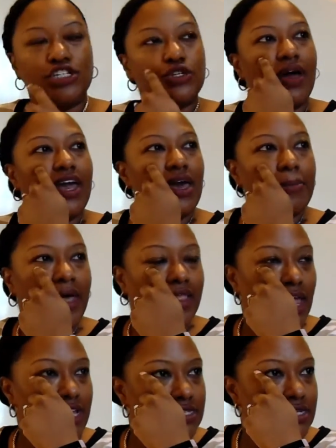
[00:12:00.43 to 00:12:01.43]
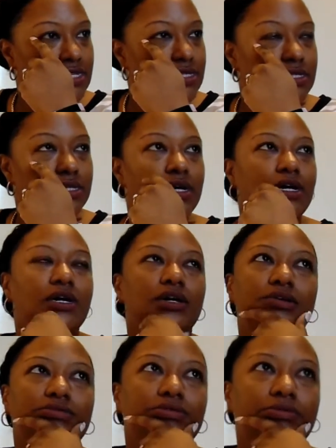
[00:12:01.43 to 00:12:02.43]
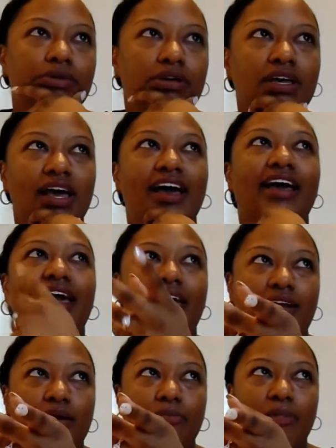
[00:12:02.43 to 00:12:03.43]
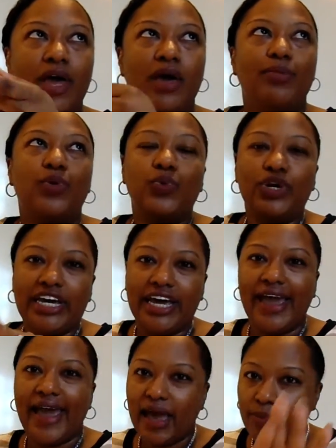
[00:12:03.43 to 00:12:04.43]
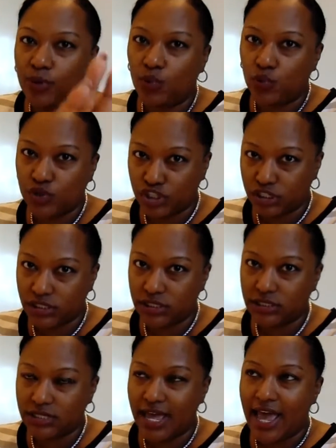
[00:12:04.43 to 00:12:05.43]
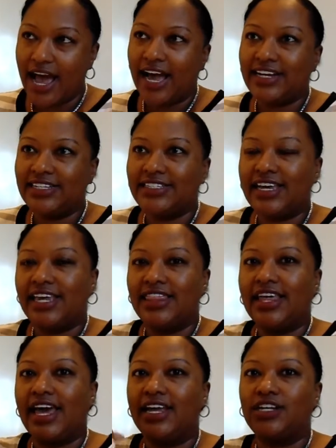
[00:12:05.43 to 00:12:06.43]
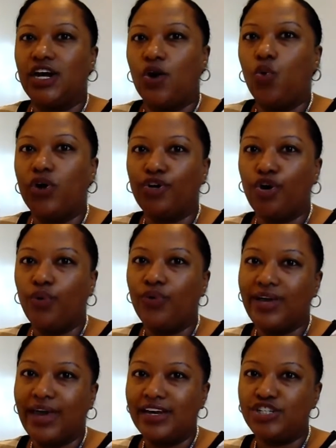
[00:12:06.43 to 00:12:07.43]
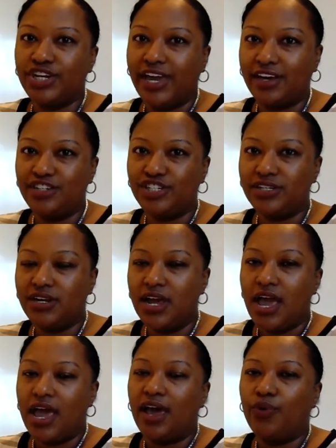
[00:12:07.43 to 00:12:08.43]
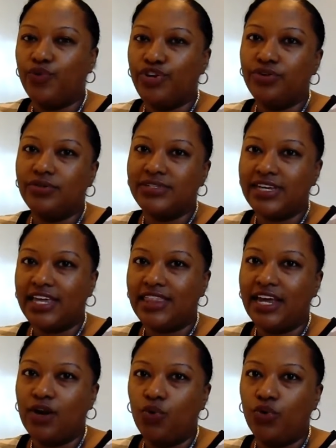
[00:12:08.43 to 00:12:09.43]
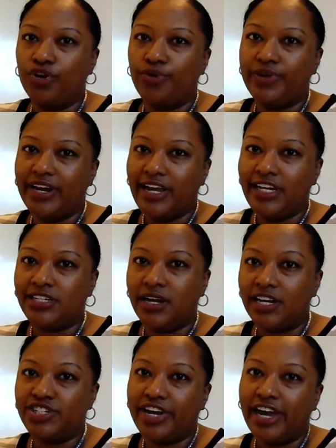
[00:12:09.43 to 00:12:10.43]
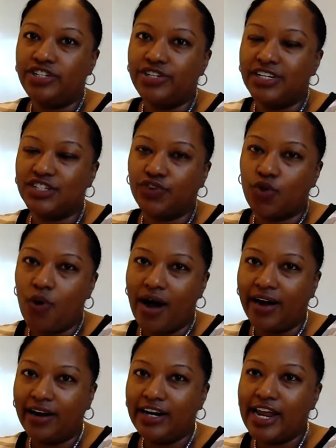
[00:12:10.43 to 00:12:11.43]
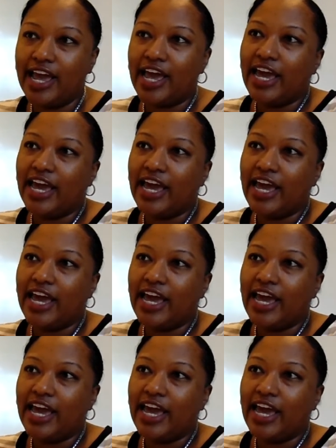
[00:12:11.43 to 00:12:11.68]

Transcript: So I had my license, I had them, but what had happened was I didn't take that ongoing education. And when you don't take that ongoing education that's required,